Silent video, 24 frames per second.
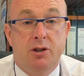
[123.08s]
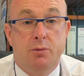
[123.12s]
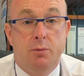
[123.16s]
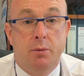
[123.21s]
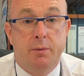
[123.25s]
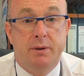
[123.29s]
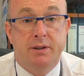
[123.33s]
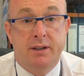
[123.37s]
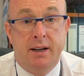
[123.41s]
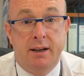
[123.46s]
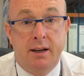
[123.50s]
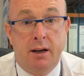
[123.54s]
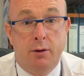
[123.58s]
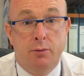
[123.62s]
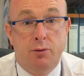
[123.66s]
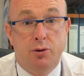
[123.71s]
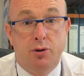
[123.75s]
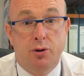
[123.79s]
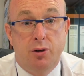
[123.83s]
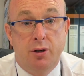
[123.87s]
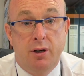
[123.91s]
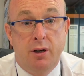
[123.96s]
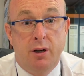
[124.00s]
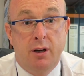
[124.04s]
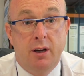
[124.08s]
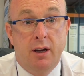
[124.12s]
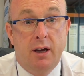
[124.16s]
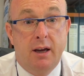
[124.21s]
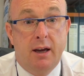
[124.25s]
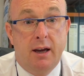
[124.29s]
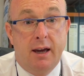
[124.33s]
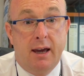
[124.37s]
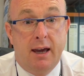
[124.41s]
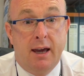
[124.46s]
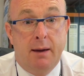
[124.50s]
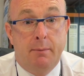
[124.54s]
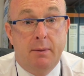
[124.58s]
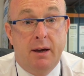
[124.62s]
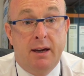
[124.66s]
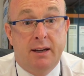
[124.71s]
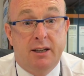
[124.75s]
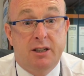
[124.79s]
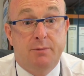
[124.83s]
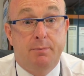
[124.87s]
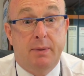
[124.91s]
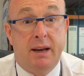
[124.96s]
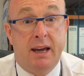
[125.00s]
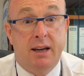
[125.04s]
will be sent out to you
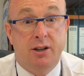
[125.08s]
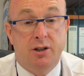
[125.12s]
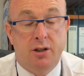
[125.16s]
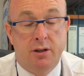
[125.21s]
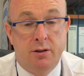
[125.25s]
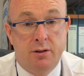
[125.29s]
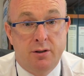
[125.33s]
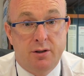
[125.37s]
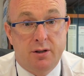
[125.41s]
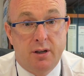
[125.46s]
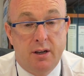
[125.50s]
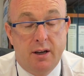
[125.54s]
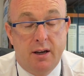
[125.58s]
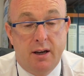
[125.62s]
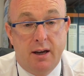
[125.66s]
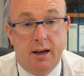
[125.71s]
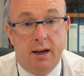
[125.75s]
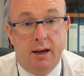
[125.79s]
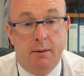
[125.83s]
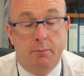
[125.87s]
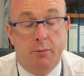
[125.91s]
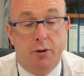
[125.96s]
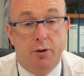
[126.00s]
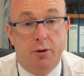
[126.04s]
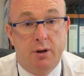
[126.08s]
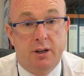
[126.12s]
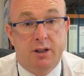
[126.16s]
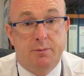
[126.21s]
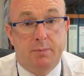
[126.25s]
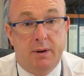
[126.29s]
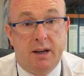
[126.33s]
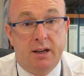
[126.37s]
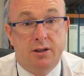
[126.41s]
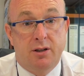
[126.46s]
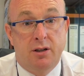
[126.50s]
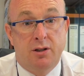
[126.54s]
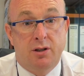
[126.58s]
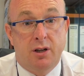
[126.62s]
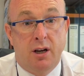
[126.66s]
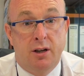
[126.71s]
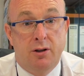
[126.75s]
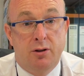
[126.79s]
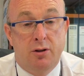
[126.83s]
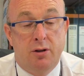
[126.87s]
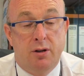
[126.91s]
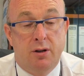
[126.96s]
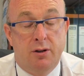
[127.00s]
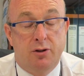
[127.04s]
through expressions
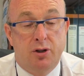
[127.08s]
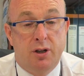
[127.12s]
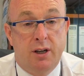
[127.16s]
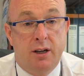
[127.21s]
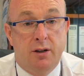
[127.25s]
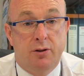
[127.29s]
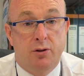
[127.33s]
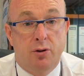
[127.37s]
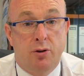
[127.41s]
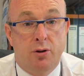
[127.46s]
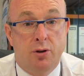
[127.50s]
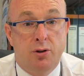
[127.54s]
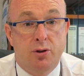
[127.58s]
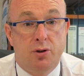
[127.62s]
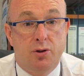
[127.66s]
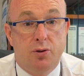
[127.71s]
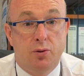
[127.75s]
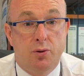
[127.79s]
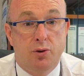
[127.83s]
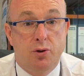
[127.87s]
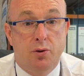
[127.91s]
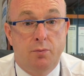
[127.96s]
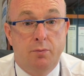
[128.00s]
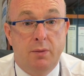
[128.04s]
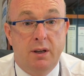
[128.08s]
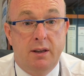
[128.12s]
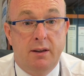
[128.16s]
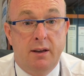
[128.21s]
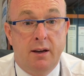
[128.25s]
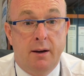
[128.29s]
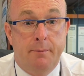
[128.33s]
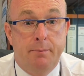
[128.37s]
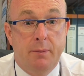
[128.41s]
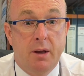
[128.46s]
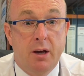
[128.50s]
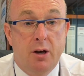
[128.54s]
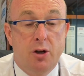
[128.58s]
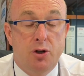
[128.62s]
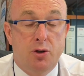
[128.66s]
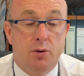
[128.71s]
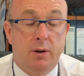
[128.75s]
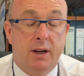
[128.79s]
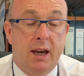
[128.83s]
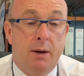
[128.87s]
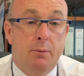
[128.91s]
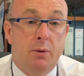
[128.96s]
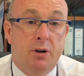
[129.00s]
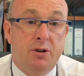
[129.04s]
and shared on social media.
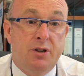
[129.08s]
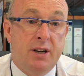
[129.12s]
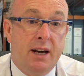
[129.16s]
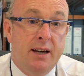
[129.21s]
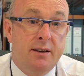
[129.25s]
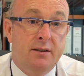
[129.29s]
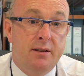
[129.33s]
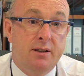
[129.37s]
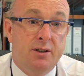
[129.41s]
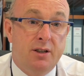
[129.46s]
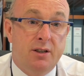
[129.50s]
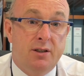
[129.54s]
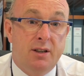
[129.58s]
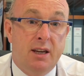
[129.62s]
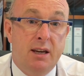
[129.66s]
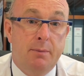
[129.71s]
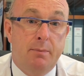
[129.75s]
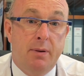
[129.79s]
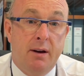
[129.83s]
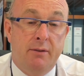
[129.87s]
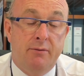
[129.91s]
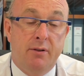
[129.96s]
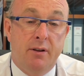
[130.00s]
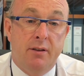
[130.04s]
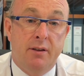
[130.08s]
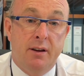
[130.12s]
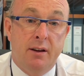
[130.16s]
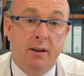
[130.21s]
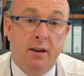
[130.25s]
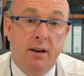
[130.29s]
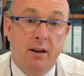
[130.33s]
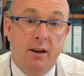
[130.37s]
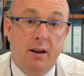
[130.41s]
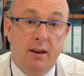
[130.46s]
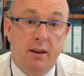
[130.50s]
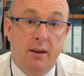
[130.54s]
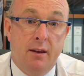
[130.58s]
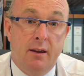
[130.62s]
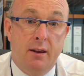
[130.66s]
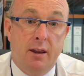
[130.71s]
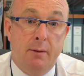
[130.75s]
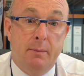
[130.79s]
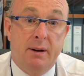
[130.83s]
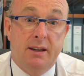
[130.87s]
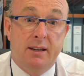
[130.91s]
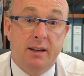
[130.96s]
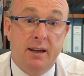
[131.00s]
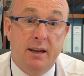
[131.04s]
So again, we're trying to just keep everything,
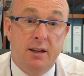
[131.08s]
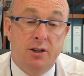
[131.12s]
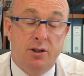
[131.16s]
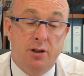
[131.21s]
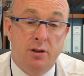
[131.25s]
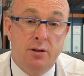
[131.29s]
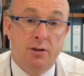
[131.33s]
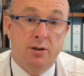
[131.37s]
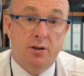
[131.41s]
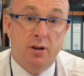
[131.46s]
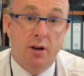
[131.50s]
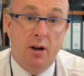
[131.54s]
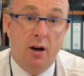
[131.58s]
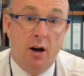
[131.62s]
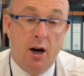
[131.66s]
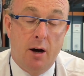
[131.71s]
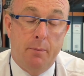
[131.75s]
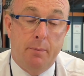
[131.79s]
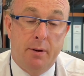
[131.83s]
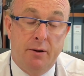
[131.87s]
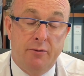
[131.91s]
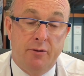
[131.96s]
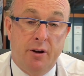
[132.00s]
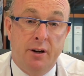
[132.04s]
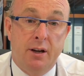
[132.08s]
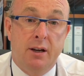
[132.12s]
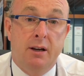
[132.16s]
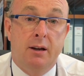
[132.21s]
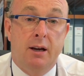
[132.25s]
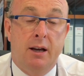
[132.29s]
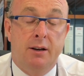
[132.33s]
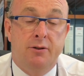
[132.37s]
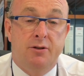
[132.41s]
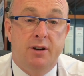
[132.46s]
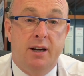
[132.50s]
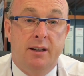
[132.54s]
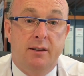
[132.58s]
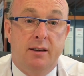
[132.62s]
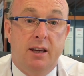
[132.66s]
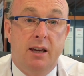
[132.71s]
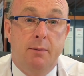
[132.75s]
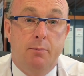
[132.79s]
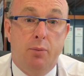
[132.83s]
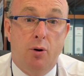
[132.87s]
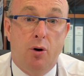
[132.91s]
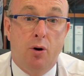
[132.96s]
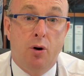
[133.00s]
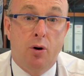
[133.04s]
the mitigations up and running, and trying to
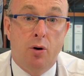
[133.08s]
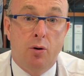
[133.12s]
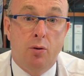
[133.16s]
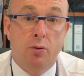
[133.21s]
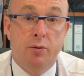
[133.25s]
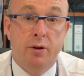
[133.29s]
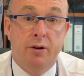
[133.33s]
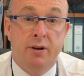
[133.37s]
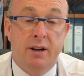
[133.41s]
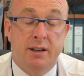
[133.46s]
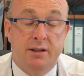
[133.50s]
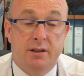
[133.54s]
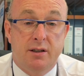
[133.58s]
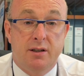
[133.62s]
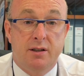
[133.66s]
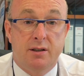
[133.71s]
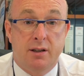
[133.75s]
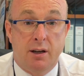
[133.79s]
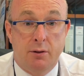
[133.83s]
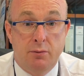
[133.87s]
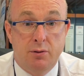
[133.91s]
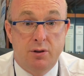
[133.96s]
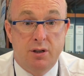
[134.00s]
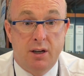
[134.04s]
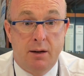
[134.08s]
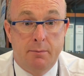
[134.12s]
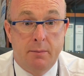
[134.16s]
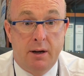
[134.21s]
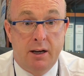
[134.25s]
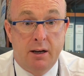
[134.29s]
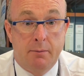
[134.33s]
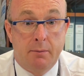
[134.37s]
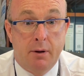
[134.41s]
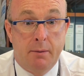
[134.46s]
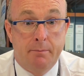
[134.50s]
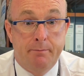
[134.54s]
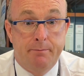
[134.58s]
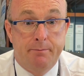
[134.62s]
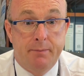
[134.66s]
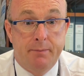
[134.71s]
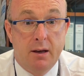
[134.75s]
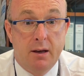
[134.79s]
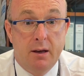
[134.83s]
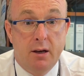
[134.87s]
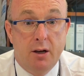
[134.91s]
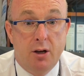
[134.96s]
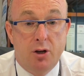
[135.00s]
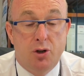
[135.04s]
keep all the risks down to a minimum.
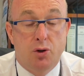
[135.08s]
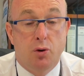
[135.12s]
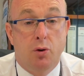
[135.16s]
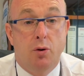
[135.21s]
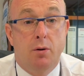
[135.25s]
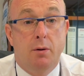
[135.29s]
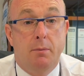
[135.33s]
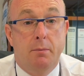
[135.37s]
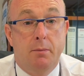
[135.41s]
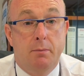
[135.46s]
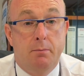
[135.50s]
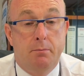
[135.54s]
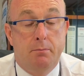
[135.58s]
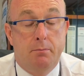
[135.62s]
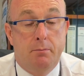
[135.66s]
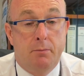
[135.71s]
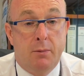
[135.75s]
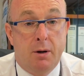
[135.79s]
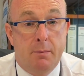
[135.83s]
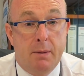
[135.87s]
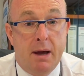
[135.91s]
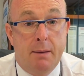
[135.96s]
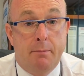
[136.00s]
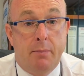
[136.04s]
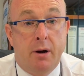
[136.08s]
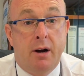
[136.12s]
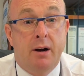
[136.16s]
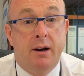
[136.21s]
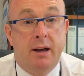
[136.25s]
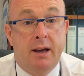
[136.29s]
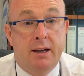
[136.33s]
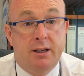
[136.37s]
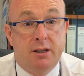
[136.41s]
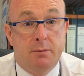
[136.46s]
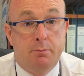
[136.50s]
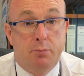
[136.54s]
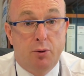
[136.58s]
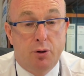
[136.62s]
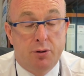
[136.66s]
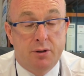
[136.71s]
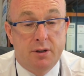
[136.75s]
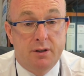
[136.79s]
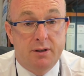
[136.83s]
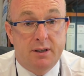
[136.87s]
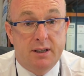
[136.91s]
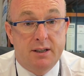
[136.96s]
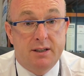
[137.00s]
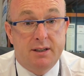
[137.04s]
So remember, it's
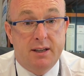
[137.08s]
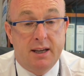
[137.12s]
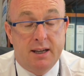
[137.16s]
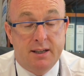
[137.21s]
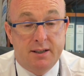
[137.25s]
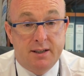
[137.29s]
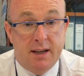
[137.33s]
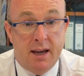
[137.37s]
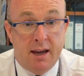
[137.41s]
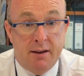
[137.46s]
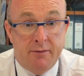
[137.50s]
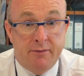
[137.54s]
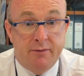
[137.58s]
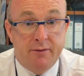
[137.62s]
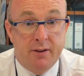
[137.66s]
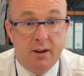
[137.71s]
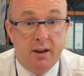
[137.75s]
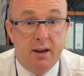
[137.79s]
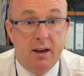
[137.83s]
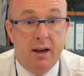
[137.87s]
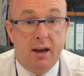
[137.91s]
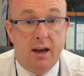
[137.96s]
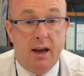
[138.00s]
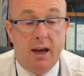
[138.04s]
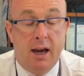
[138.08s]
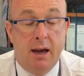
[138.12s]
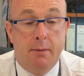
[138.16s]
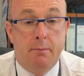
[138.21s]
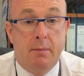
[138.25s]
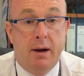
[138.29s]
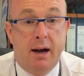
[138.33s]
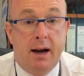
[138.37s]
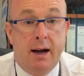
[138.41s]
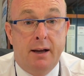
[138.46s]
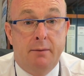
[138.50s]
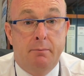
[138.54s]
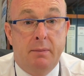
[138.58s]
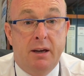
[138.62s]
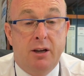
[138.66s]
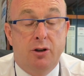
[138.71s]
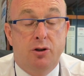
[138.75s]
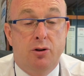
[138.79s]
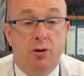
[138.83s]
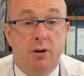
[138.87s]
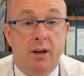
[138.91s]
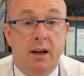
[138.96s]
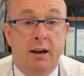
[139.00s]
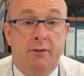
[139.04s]
important to stay safe and make
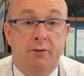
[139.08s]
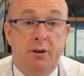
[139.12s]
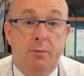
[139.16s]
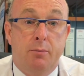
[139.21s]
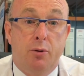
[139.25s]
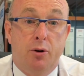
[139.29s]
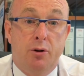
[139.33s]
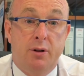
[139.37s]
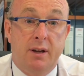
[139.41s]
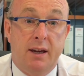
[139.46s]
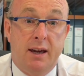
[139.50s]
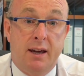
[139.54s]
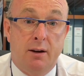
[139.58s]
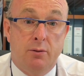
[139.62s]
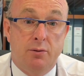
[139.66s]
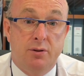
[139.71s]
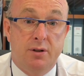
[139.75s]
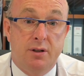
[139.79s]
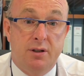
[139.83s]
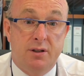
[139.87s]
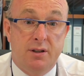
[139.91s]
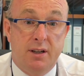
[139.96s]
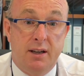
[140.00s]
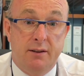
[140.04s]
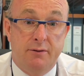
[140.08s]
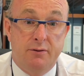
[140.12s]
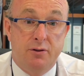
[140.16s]
sure everybody else is safe